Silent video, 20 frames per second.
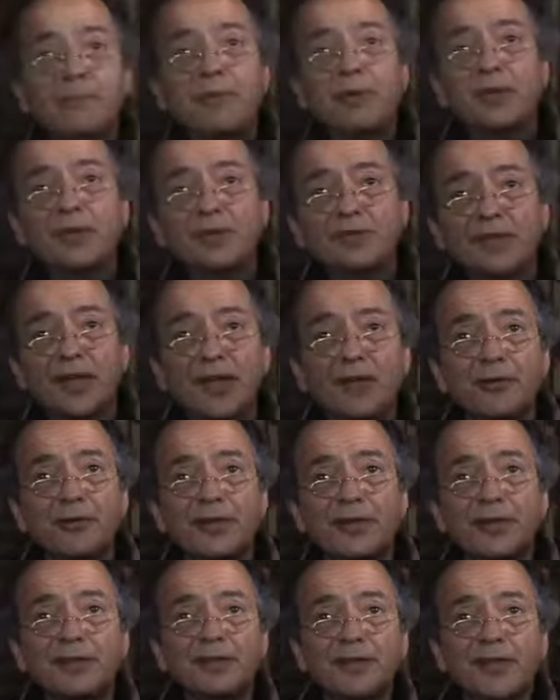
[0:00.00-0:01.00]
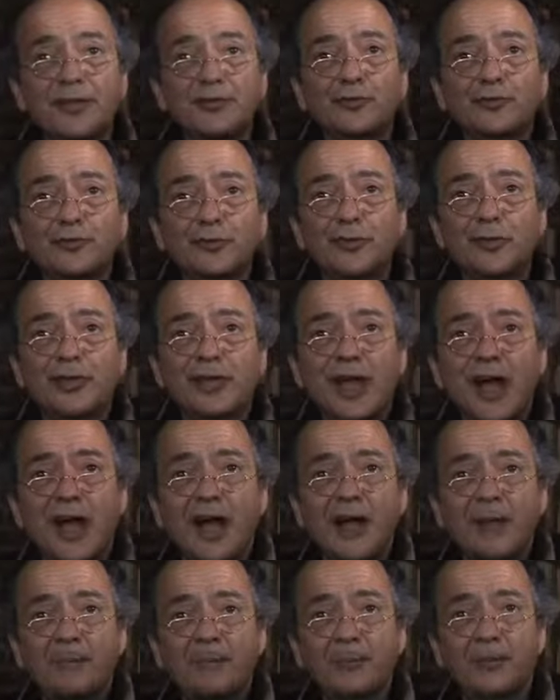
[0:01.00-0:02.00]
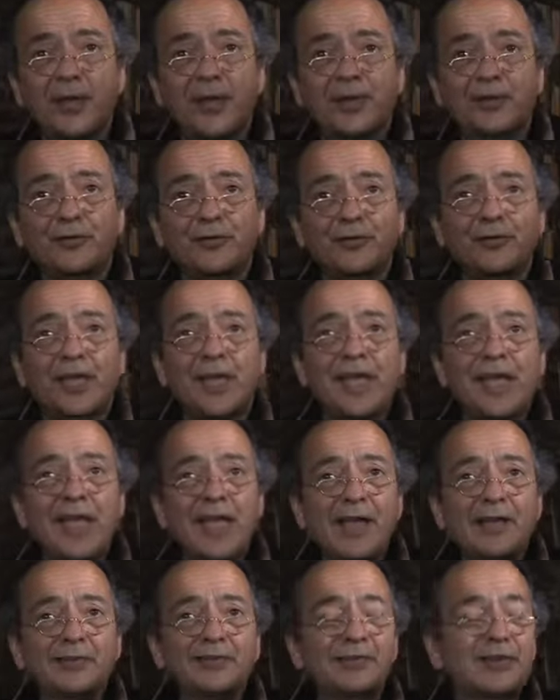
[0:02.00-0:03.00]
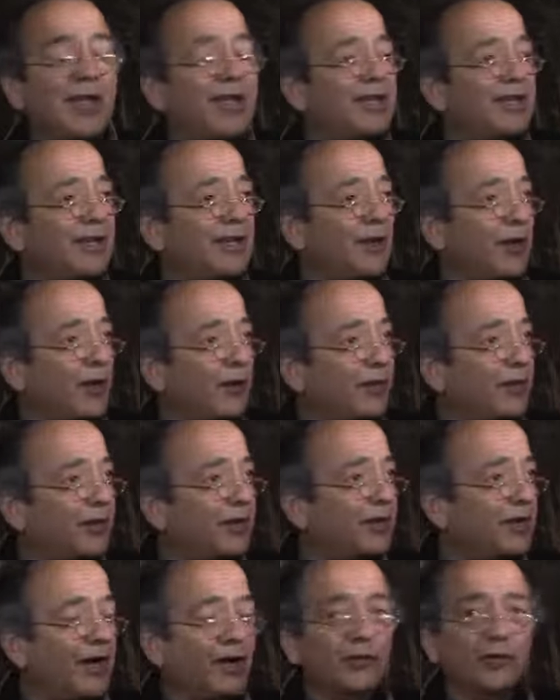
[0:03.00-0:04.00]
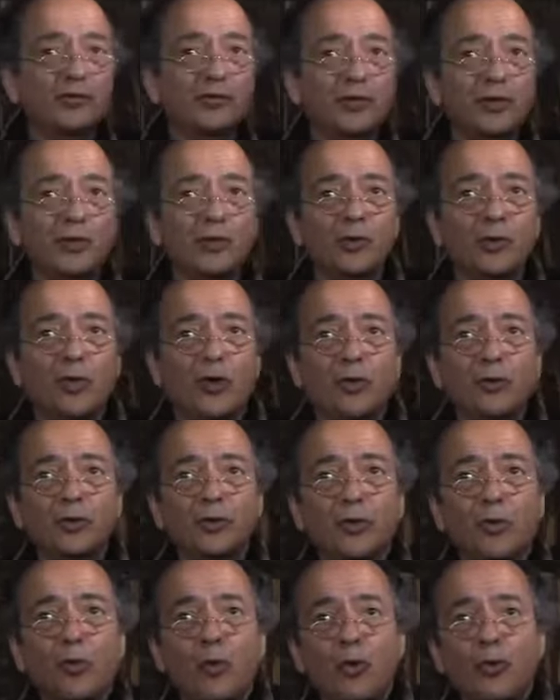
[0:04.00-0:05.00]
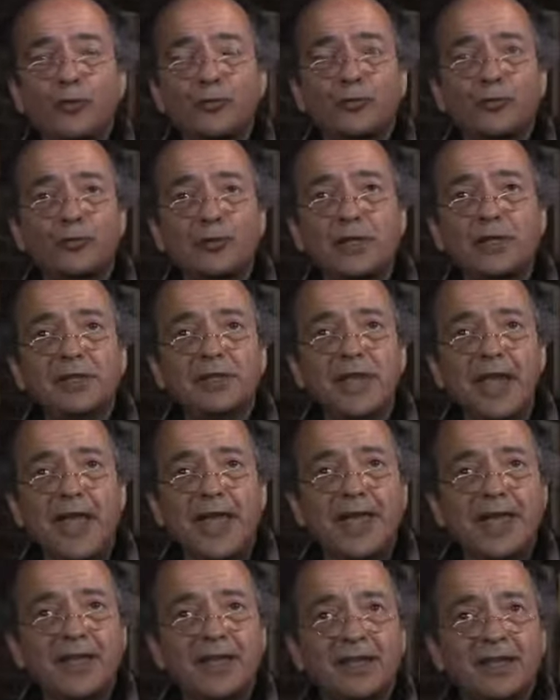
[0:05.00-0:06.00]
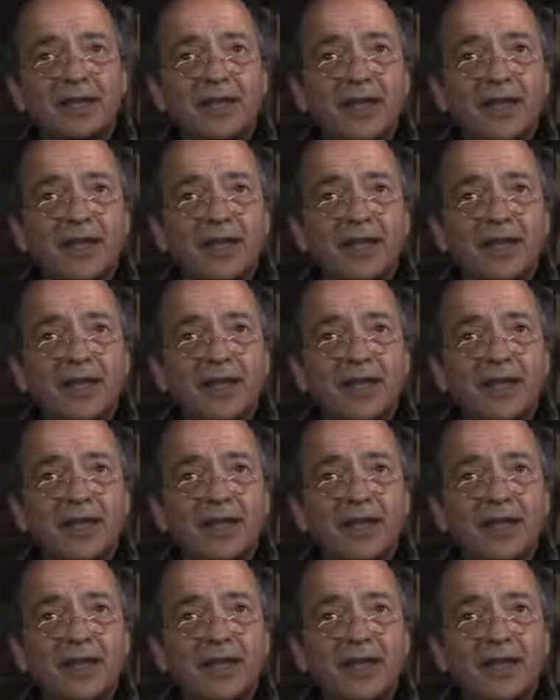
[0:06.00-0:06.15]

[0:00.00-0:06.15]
military industrial complex has taken over the country along with the Wall Street gang.